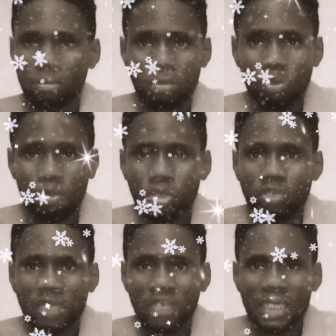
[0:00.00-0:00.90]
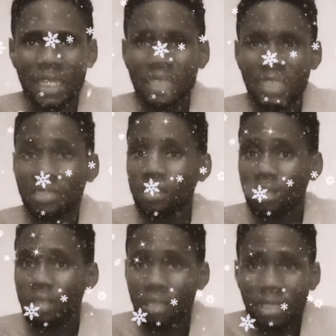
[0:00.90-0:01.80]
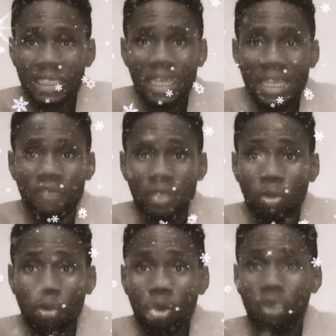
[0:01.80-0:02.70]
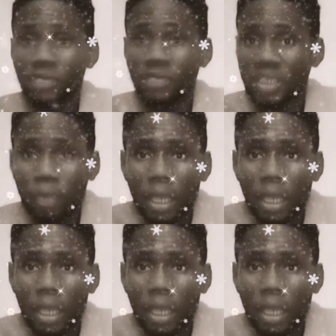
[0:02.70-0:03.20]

once you've transcended, is left in a world of despair,